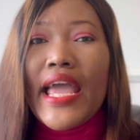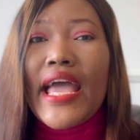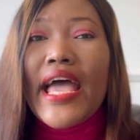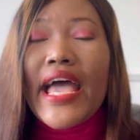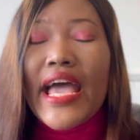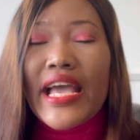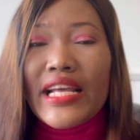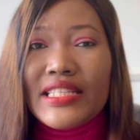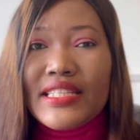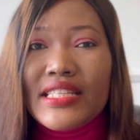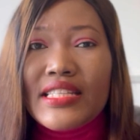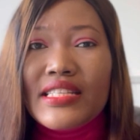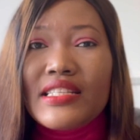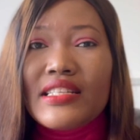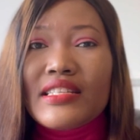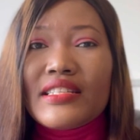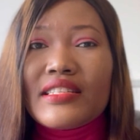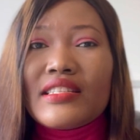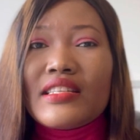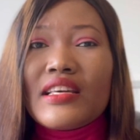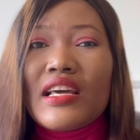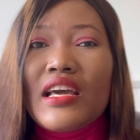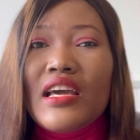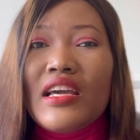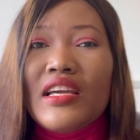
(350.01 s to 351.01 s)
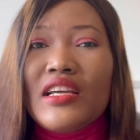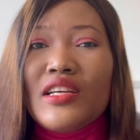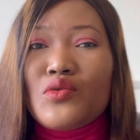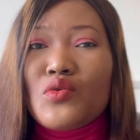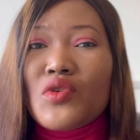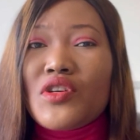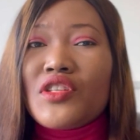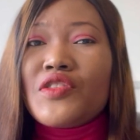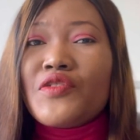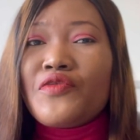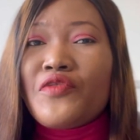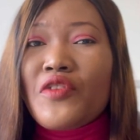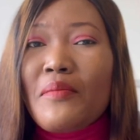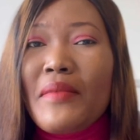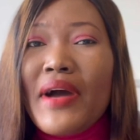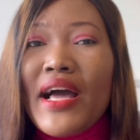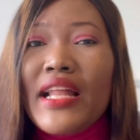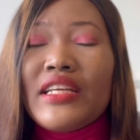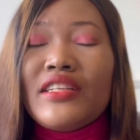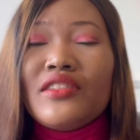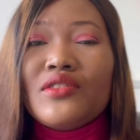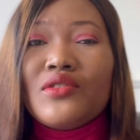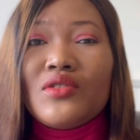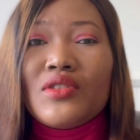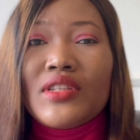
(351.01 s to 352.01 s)
ETIS, it was
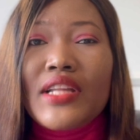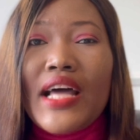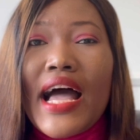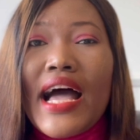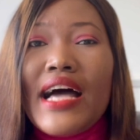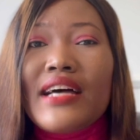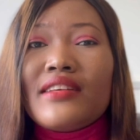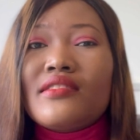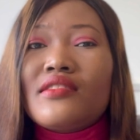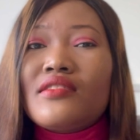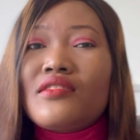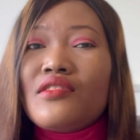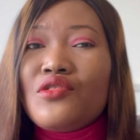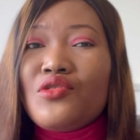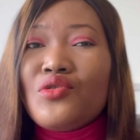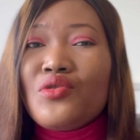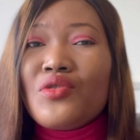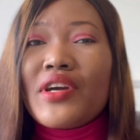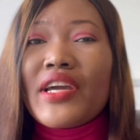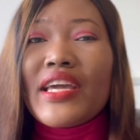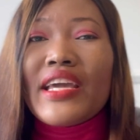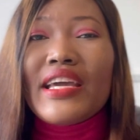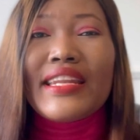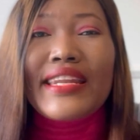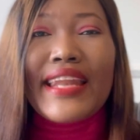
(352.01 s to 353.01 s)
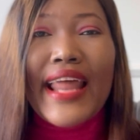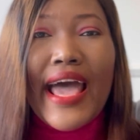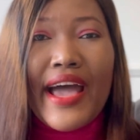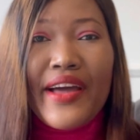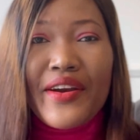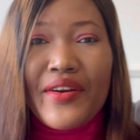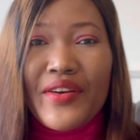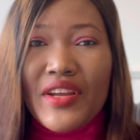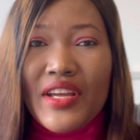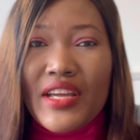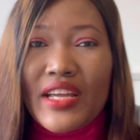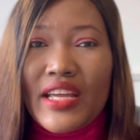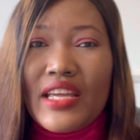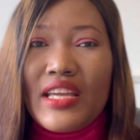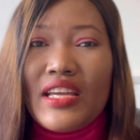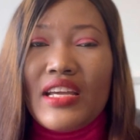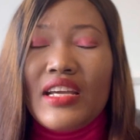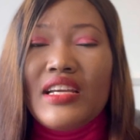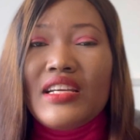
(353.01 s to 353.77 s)
formerly known as UK NARIC.